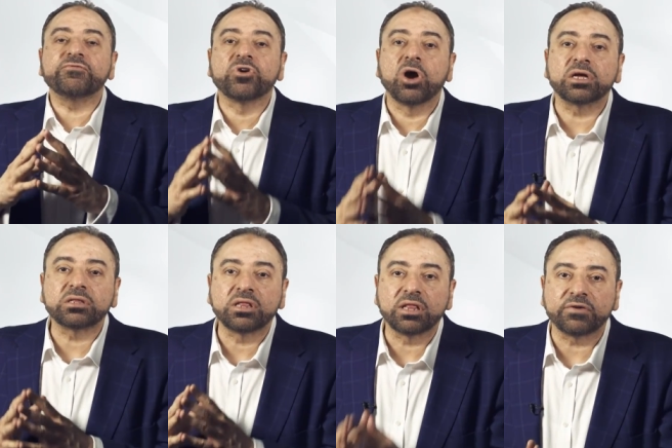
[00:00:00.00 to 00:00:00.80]
If
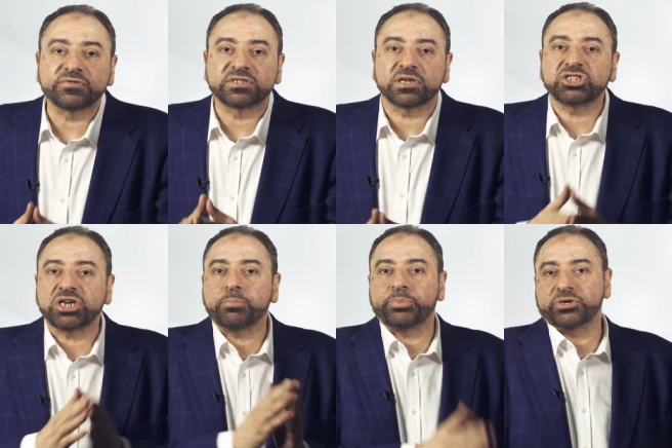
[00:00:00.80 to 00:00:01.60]
God loved such
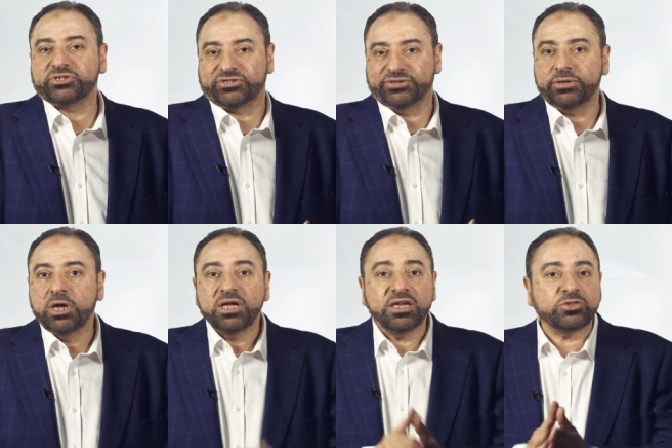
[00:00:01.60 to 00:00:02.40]
a person,
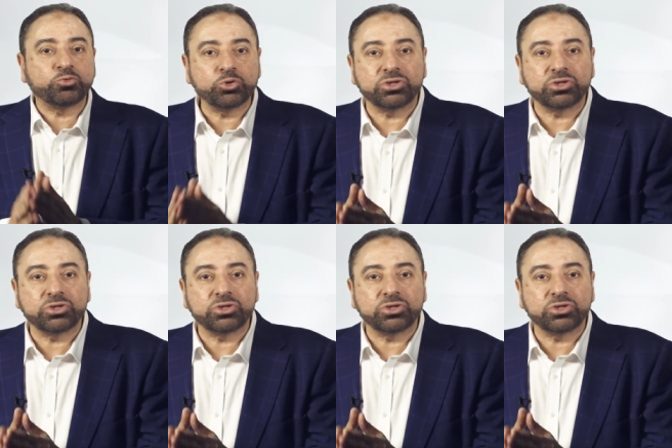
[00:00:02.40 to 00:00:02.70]
it